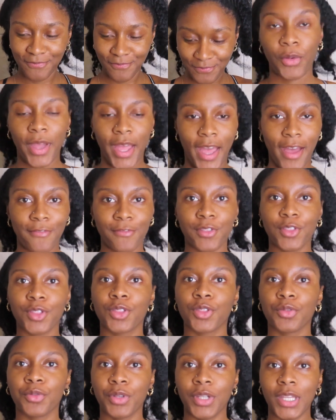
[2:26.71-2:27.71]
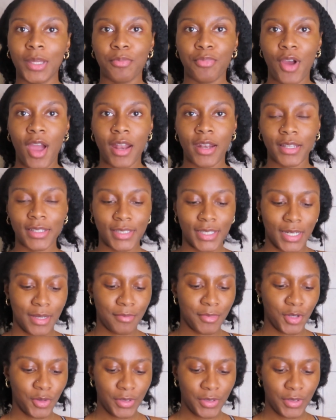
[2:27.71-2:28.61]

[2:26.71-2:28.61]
So I have 3 products that I'm